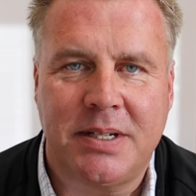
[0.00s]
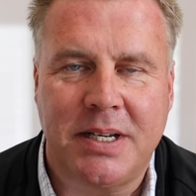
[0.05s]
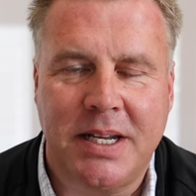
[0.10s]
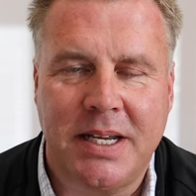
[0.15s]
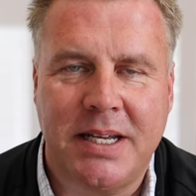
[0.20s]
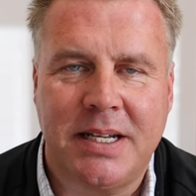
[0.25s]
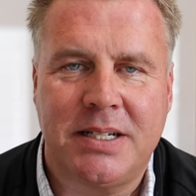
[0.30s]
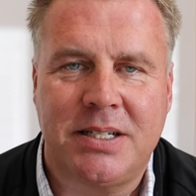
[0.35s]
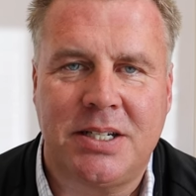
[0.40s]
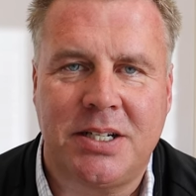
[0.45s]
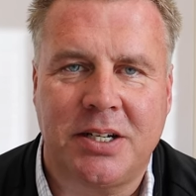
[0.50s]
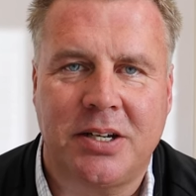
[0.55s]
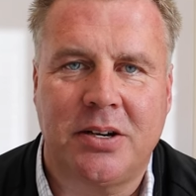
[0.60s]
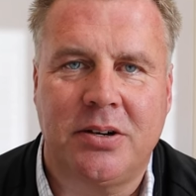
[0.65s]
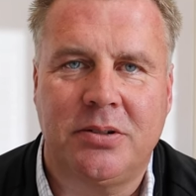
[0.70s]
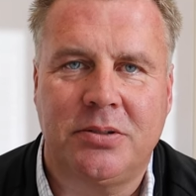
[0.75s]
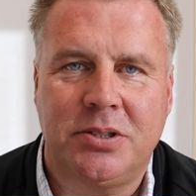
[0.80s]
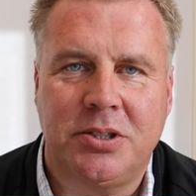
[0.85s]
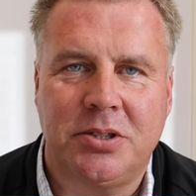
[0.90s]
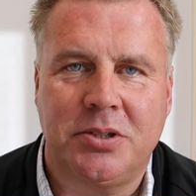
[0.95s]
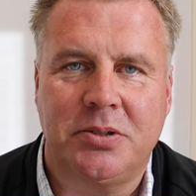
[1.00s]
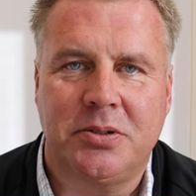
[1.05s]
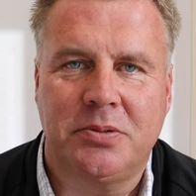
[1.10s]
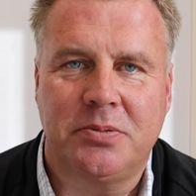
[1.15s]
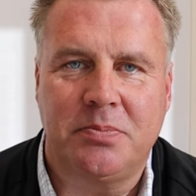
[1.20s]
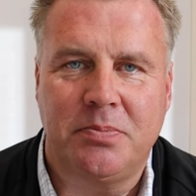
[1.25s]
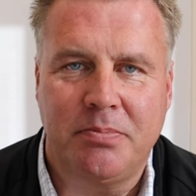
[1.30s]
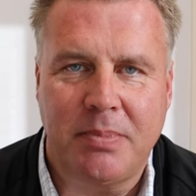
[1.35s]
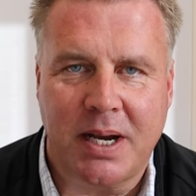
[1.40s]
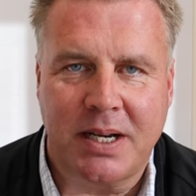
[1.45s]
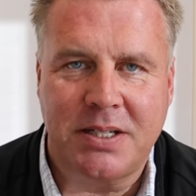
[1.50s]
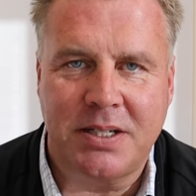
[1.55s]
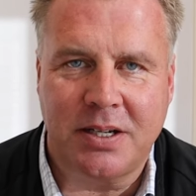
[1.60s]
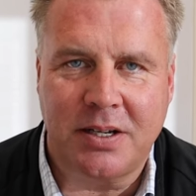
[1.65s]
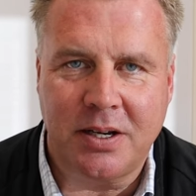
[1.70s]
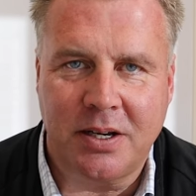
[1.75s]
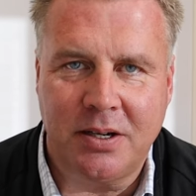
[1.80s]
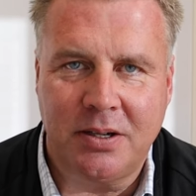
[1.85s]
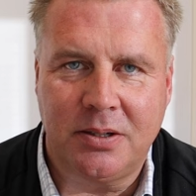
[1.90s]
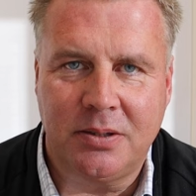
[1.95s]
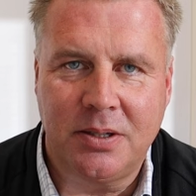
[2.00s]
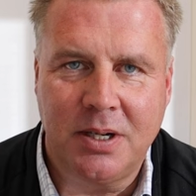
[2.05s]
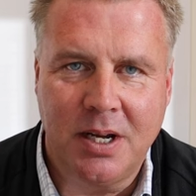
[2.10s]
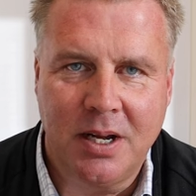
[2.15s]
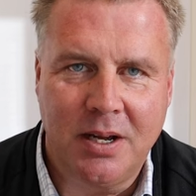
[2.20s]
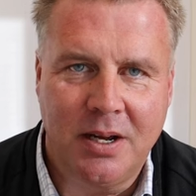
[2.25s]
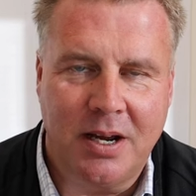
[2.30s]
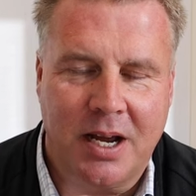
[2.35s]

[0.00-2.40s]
needs to go to Mexico